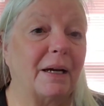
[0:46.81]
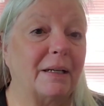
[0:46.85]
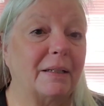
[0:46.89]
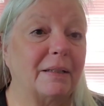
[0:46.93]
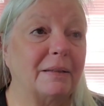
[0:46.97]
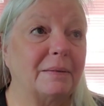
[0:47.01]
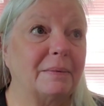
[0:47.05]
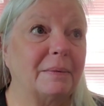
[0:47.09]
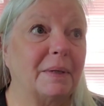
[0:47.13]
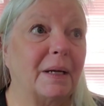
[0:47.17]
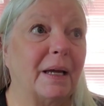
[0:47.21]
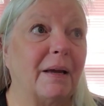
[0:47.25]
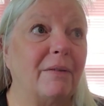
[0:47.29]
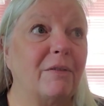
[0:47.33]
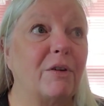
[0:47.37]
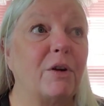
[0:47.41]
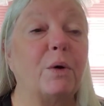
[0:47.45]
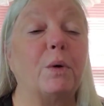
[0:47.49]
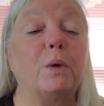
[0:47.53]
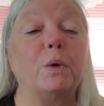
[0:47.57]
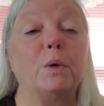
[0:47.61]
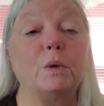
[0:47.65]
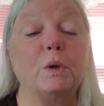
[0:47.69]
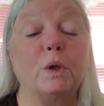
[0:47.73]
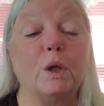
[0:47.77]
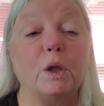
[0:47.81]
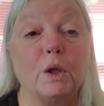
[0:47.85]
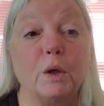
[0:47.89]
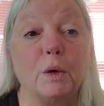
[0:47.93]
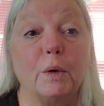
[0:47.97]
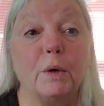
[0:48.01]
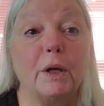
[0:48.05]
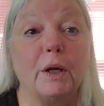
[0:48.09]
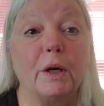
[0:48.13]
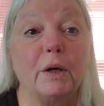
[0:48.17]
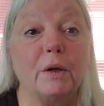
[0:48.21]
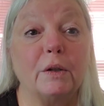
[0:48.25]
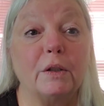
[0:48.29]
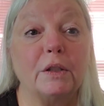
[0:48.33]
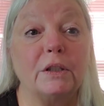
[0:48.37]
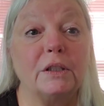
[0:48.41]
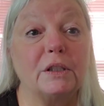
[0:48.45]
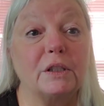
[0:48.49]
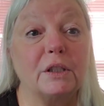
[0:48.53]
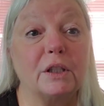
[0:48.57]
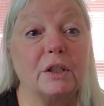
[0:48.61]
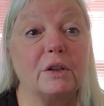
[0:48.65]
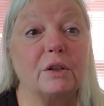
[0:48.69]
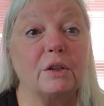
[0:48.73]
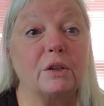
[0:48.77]
I, um, I have an old colonial.
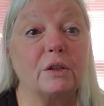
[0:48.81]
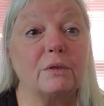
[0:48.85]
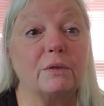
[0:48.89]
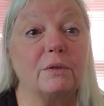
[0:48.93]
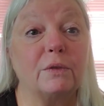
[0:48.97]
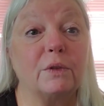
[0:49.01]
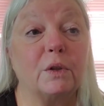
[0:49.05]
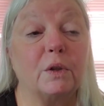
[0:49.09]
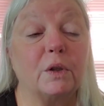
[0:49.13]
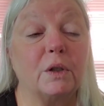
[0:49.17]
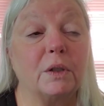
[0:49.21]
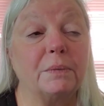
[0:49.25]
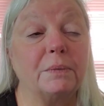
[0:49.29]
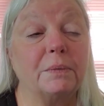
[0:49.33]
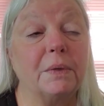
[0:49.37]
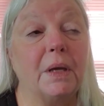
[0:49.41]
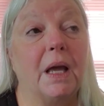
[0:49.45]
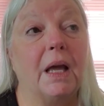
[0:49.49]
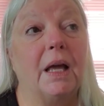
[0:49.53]
It's the third floor.